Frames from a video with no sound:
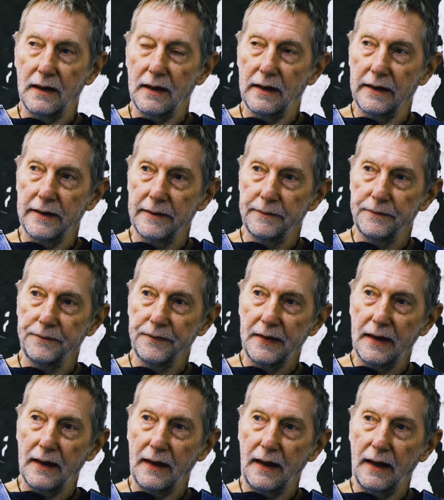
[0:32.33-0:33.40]

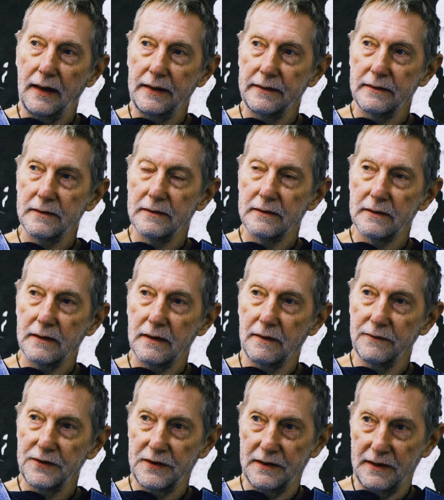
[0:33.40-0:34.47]
And
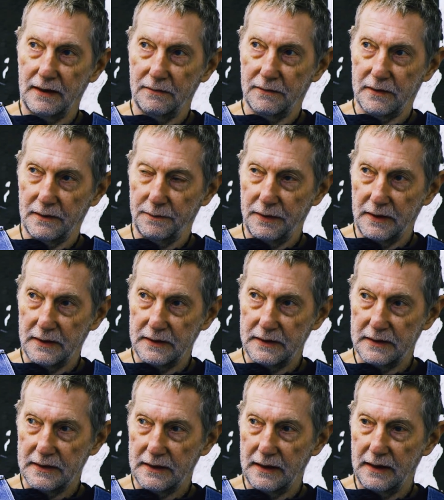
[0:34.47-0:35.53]
obviously that
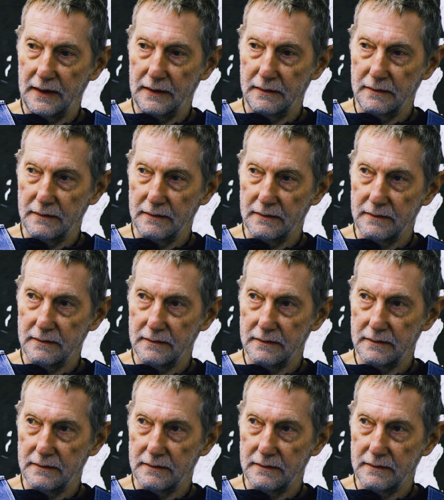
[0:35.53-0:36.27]
applies in